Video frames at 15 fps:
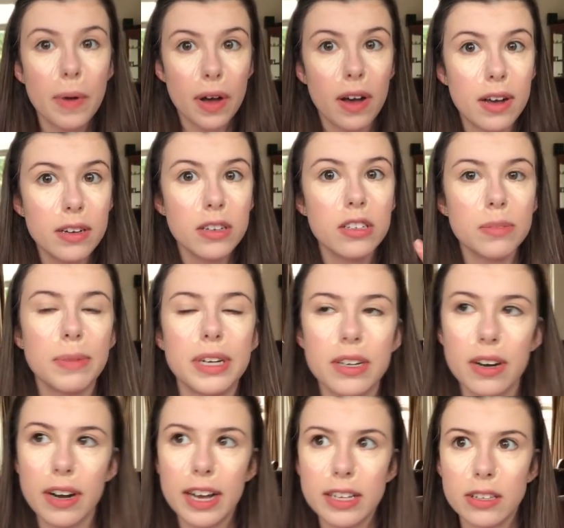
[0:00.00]
burn under
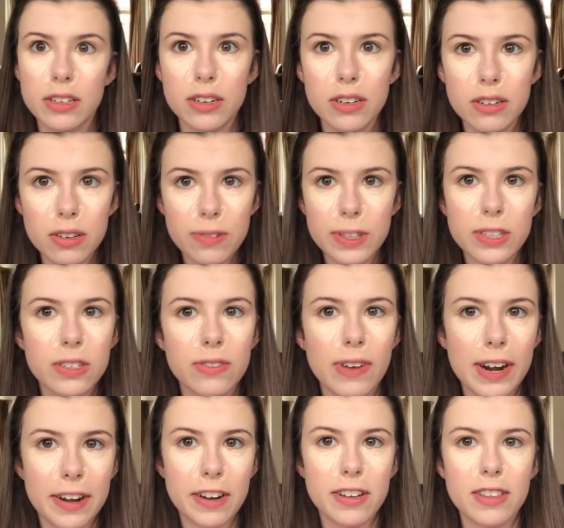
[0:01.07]
my eyes. I don't know if this is a
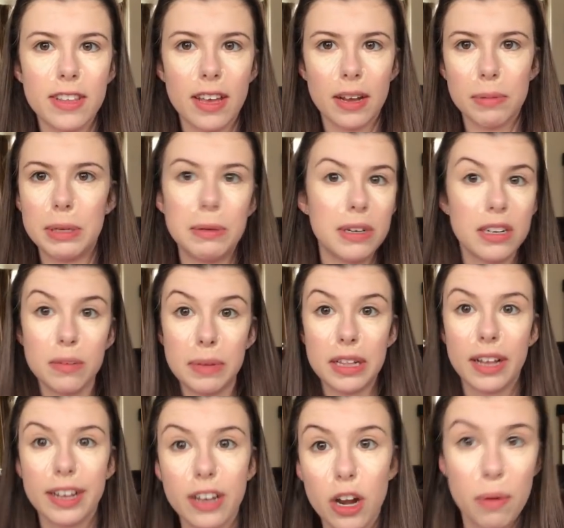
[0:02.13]
regular thing. People are going to be
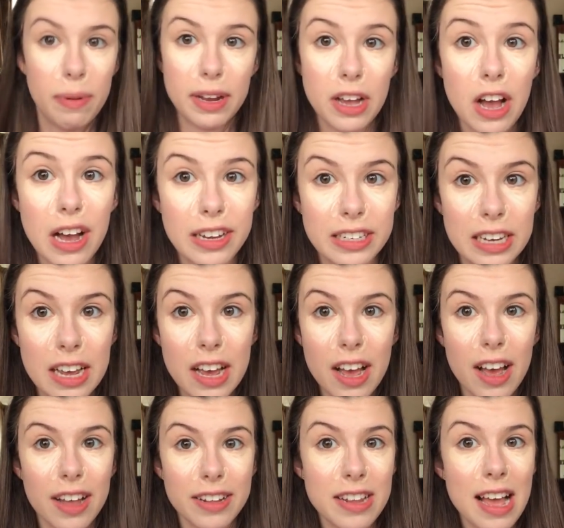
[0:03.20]
like, oh my god,
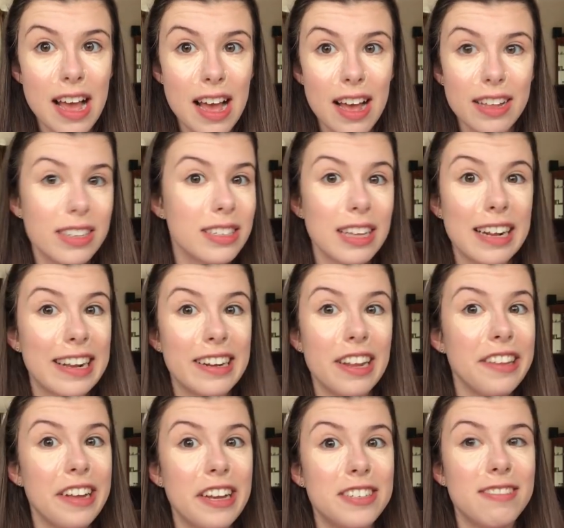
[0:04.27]
nah, it's like an
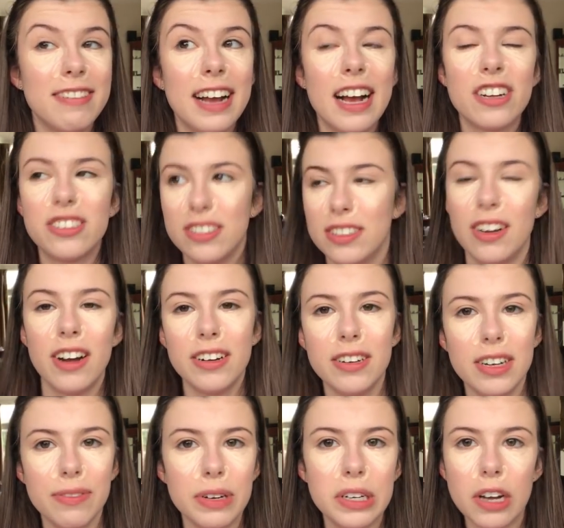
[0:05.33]
allergic reaction. I
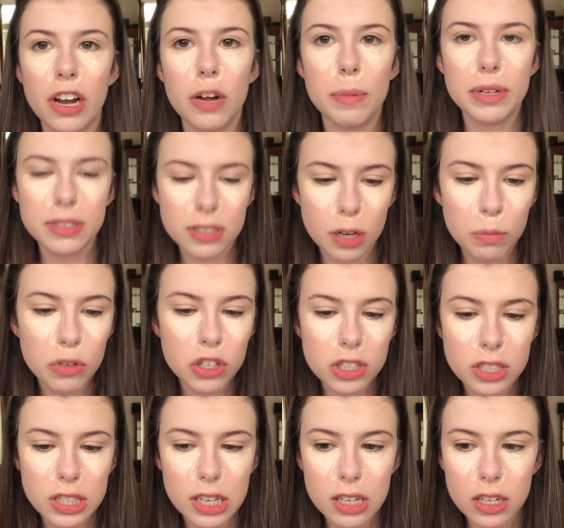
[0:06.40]
don't even know, but some
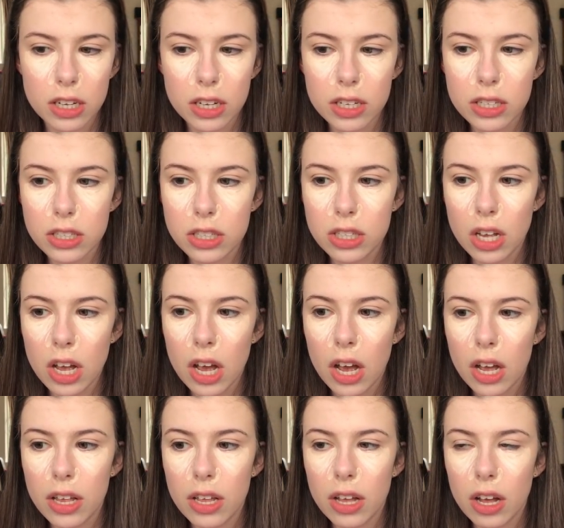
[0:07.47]
concealers,
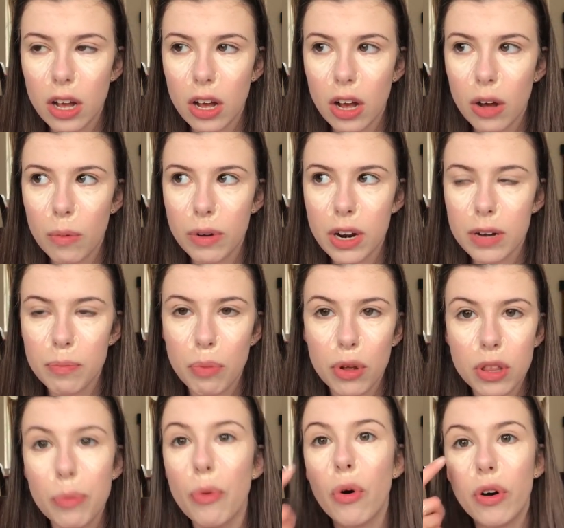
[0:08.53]
when I put
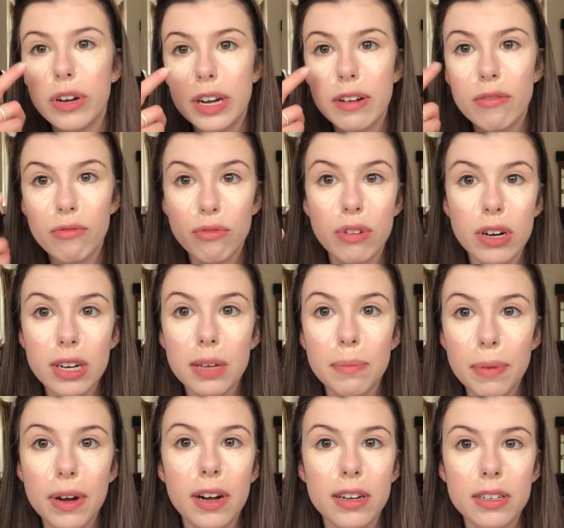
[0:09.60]
them on, it really
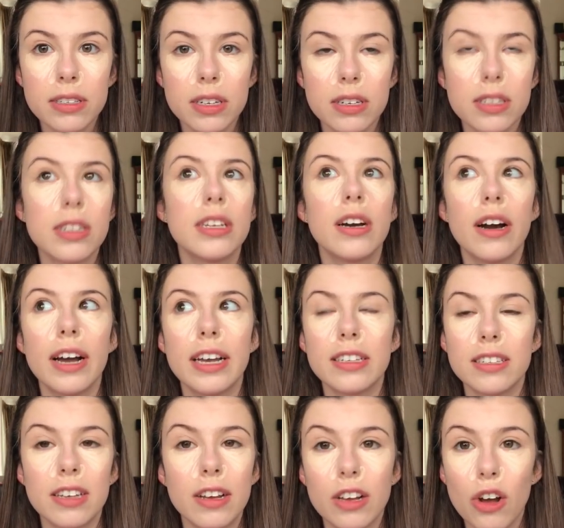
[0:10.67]
burns under the eyes.
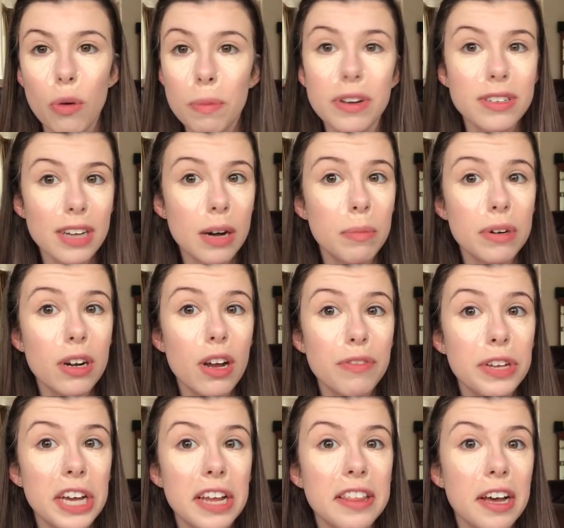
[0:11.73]
Comment down below if
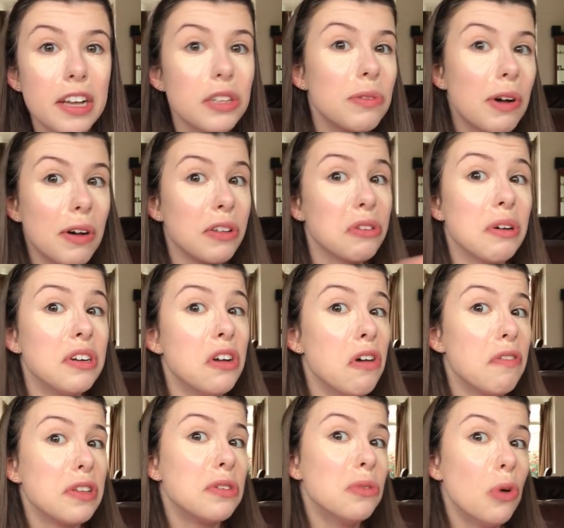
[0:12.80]
you get that as well, so I know
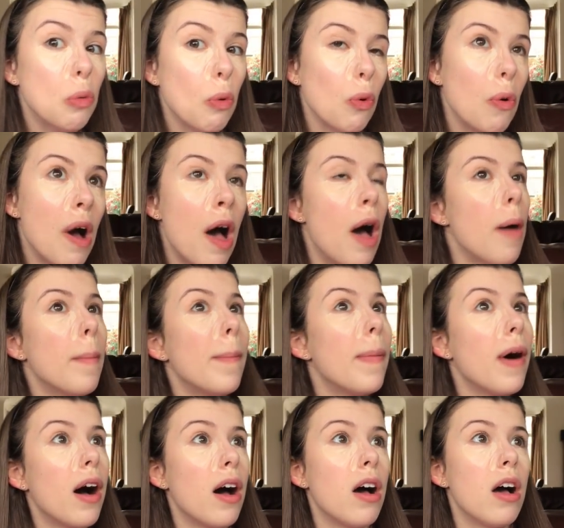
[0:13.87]
if it's normal.
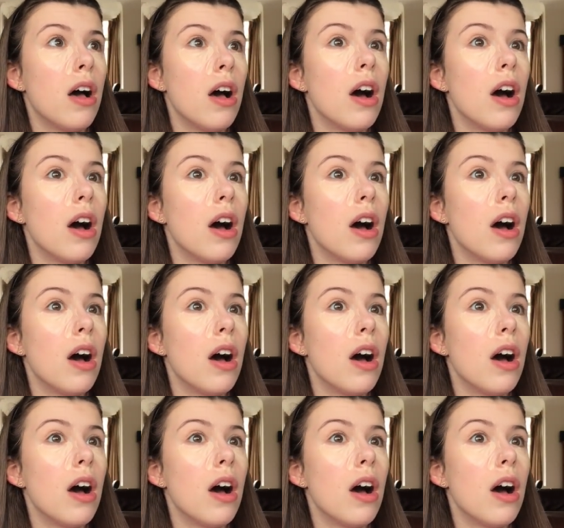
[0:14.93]
But